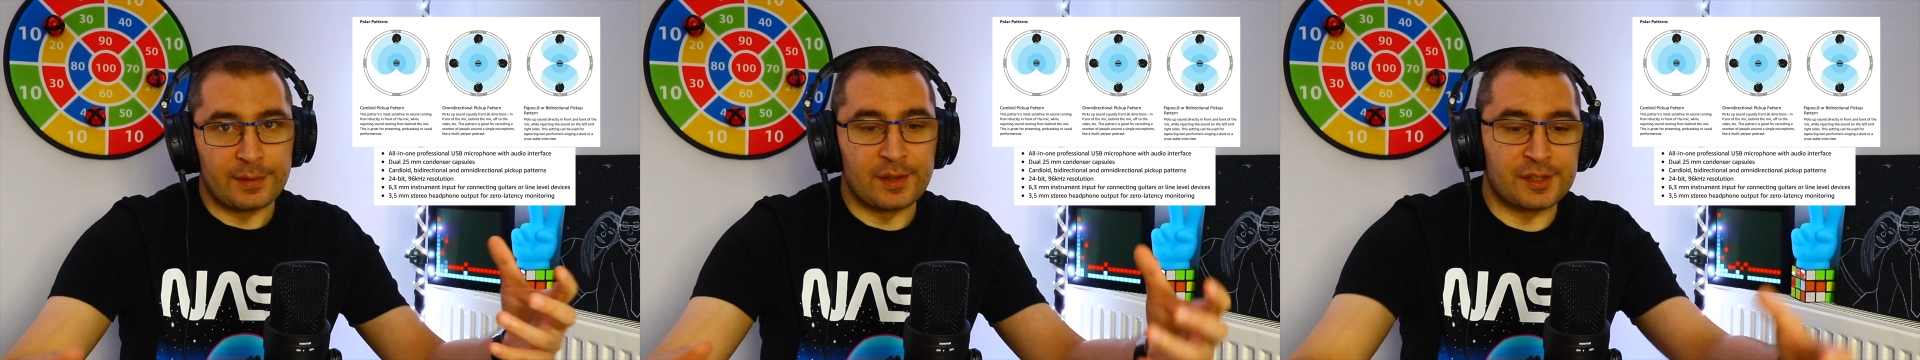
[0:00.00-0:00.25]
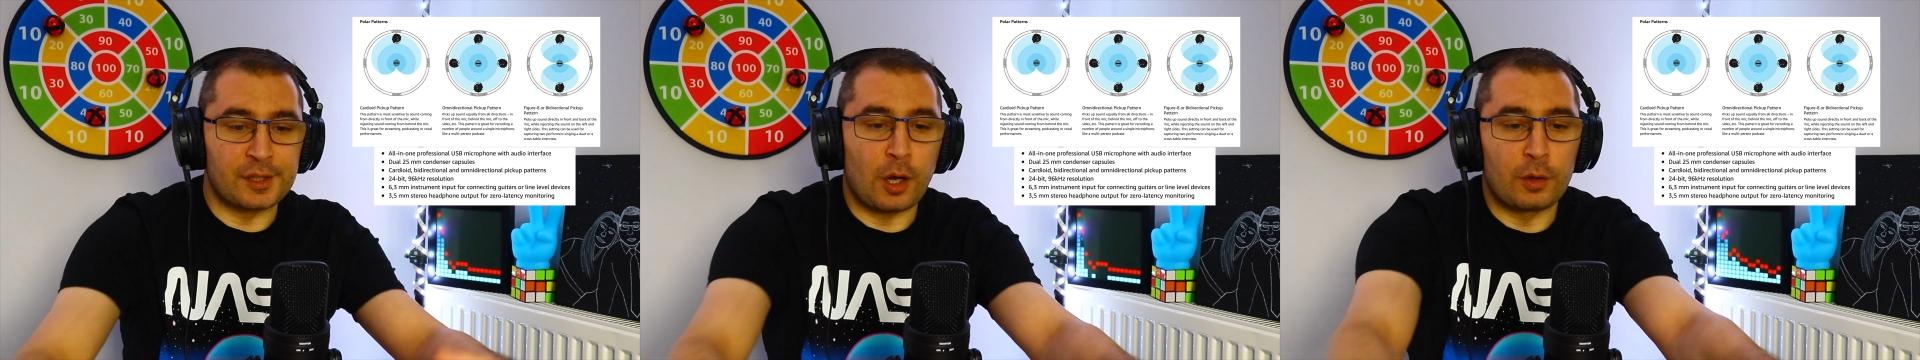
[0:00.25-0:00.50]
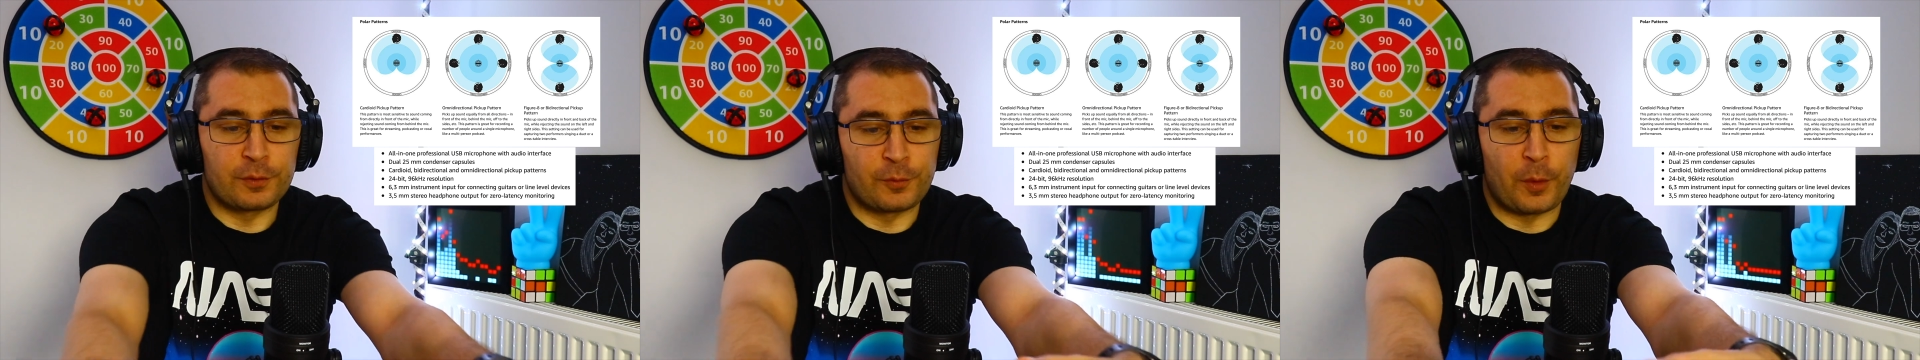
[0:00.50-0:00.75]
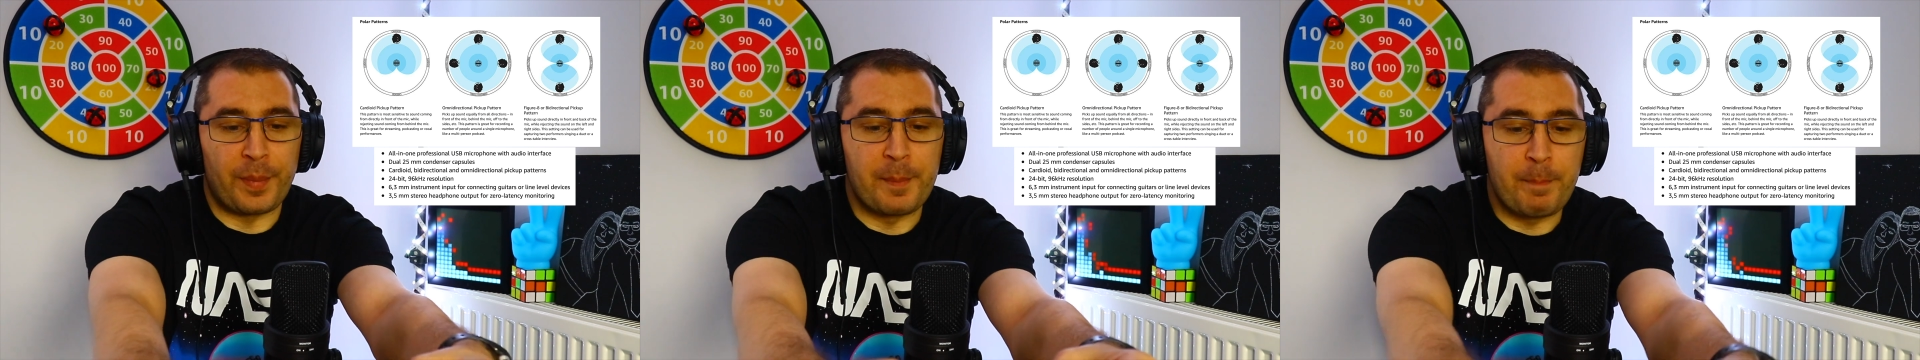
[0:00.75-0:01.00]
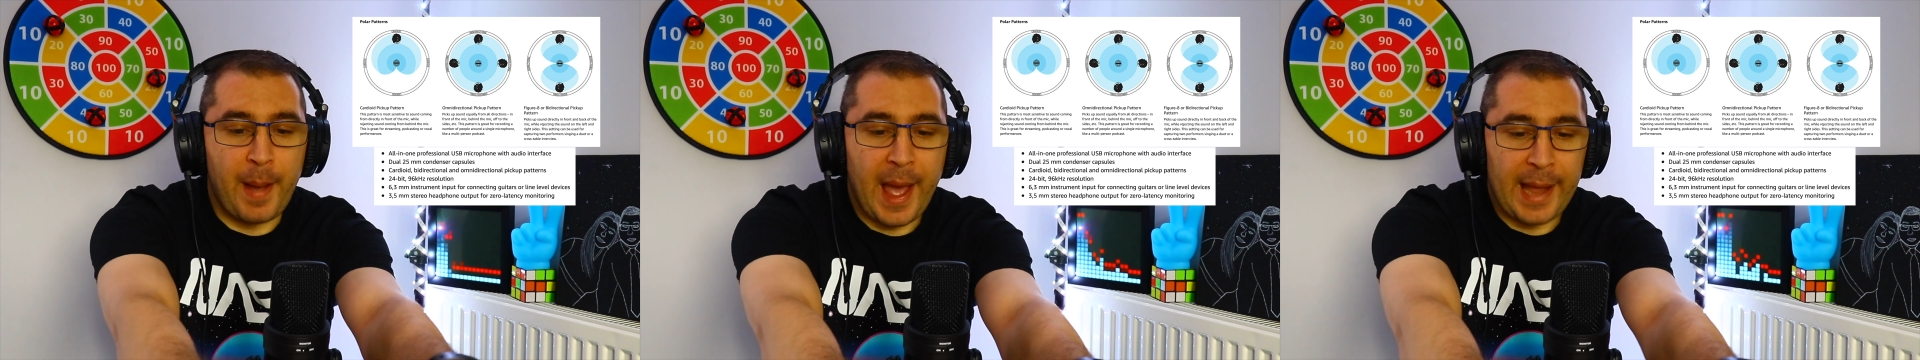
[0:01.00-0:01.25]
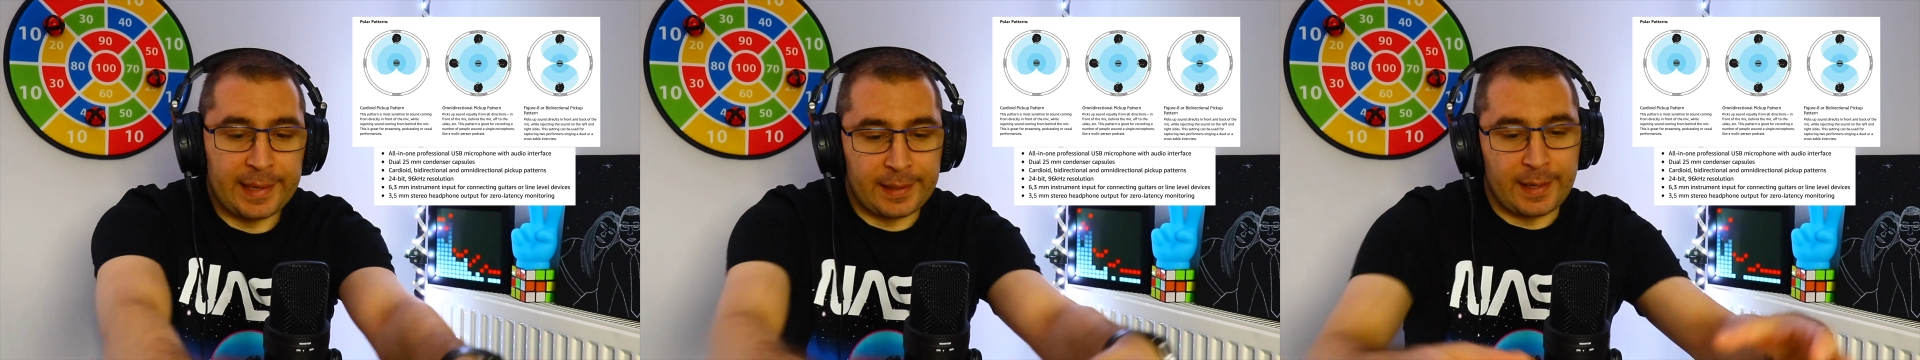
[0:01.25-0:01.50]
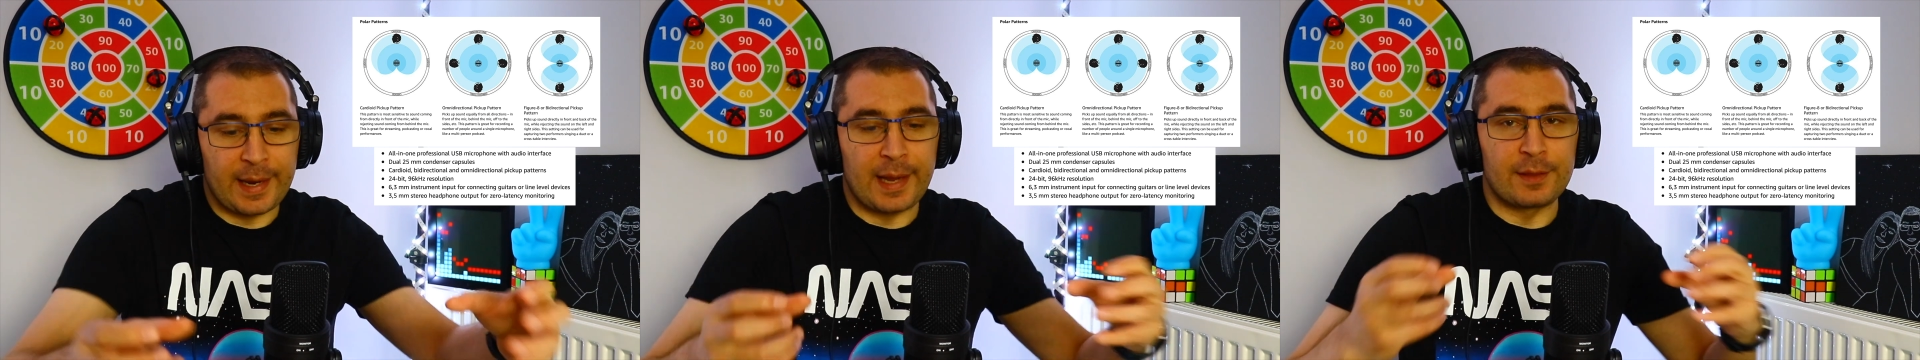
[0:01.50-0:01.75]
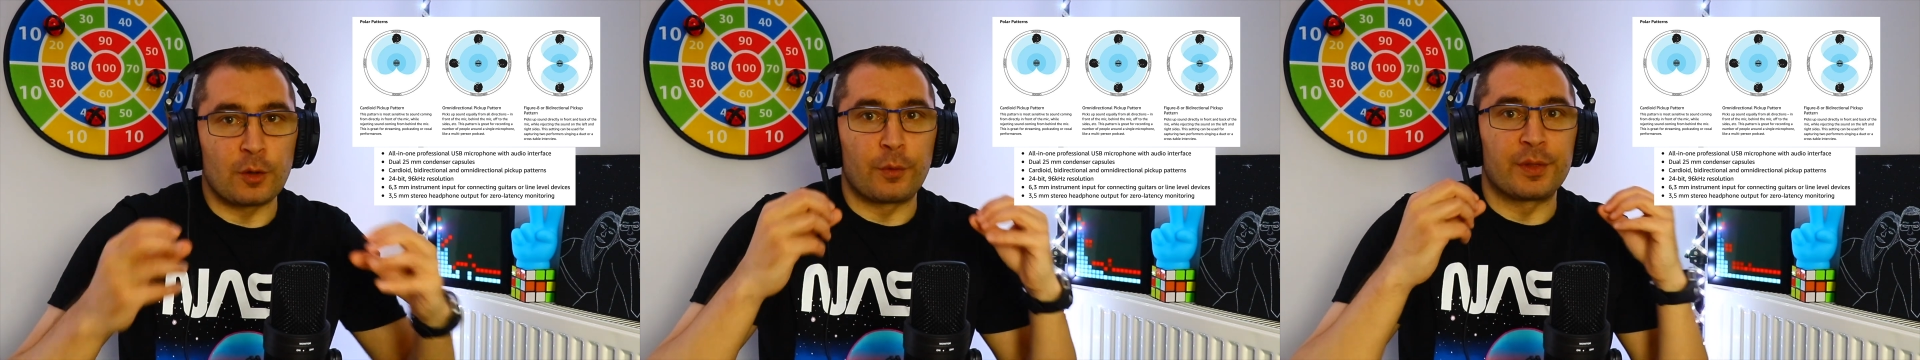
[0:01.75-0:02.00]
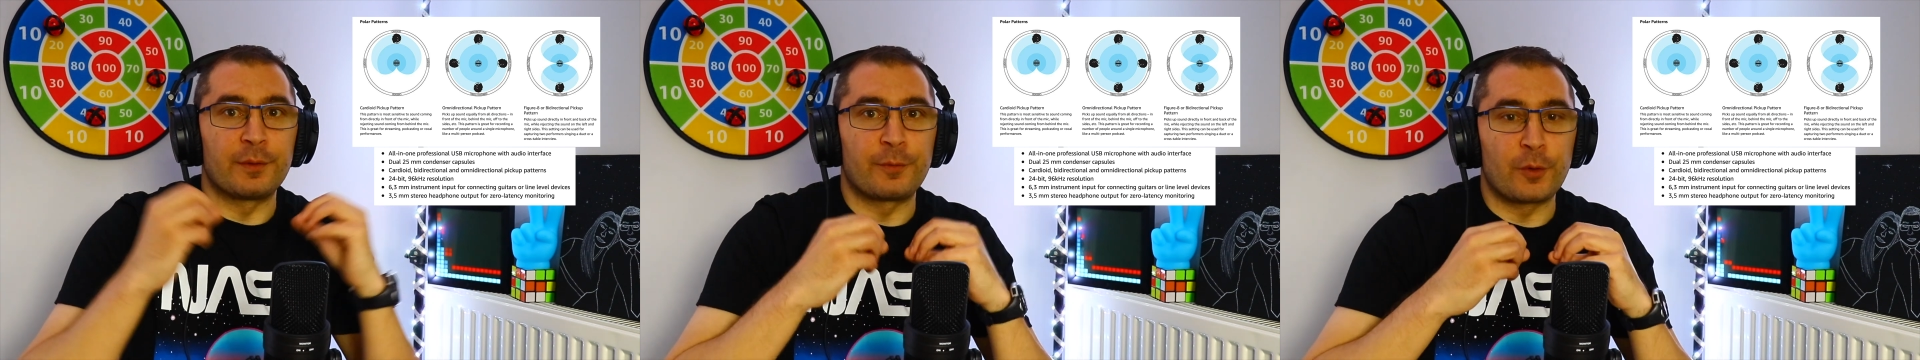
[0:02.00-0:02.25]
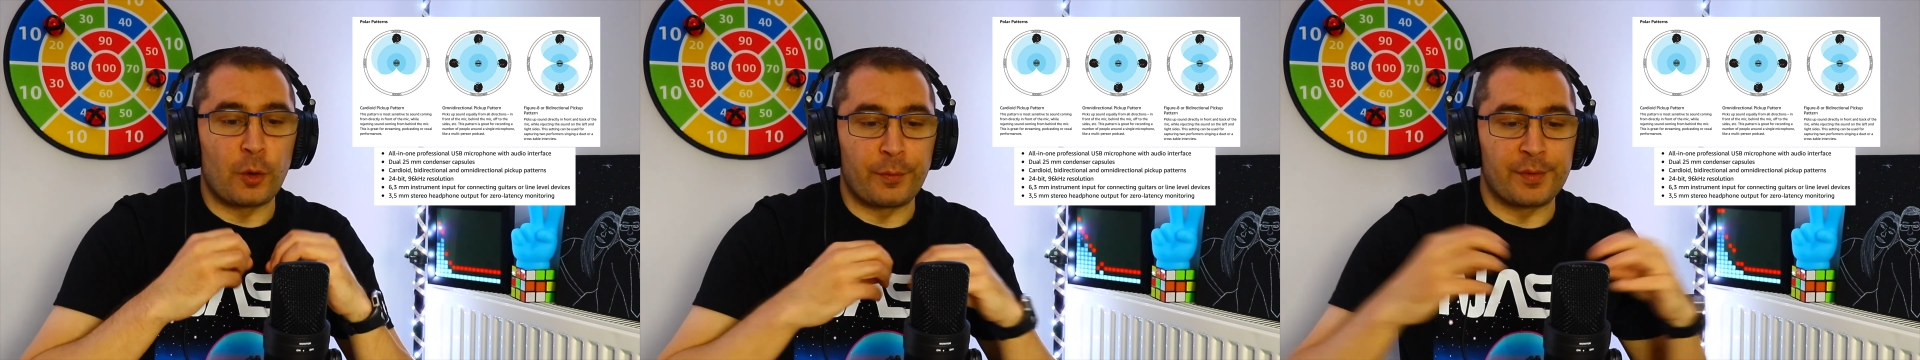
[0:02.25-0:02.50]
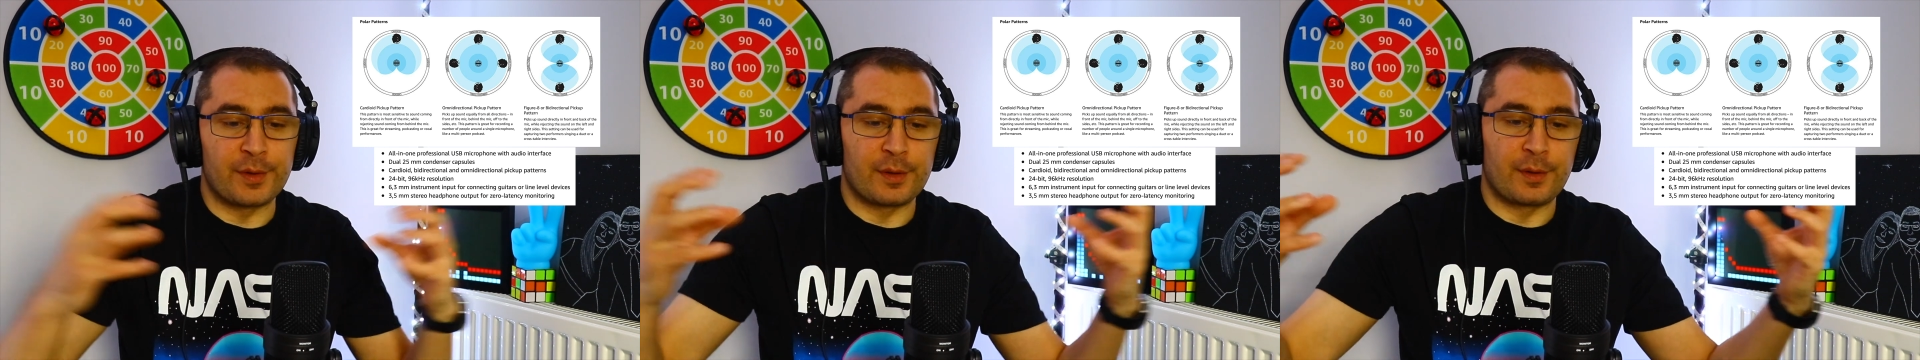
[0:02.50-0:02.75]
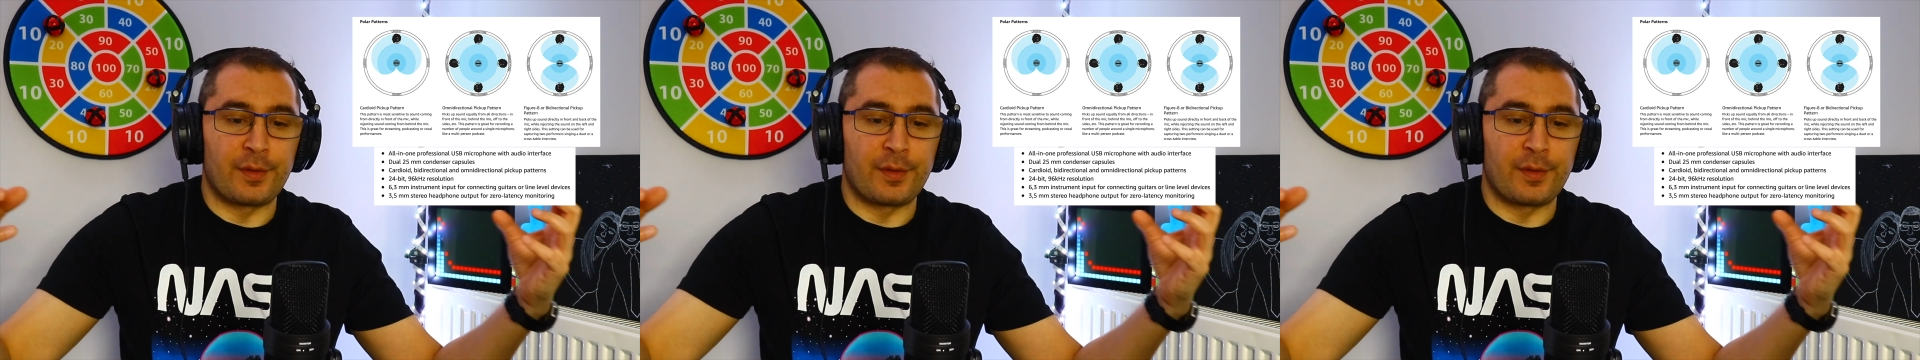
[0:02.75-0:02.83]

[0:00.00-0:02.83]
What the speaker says: the sound from the back and on the front,